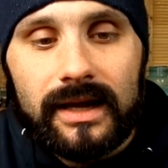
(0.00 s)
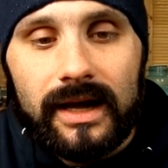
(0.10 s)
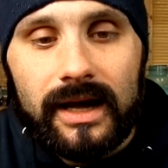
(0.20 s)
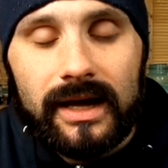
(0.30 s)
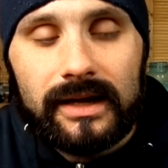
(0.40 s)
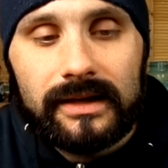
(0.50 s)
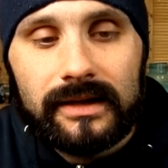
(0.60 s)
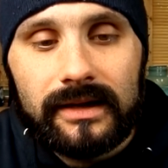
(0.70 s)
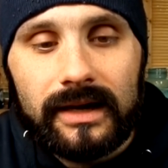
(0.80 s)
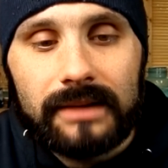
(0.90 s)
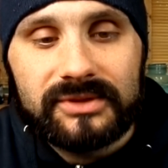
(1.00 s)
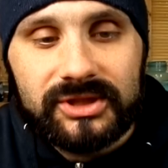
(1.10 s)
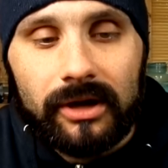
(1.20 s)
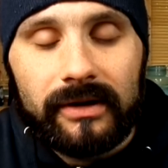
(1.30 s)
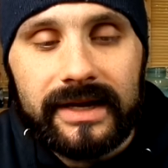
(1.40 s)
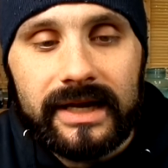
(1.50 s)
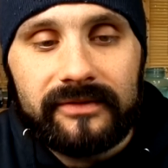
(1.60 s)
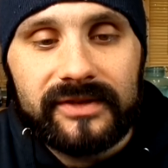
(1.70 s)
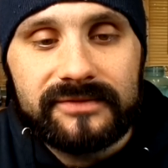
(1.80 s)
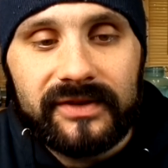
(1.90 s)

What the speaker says: I'm sorry if this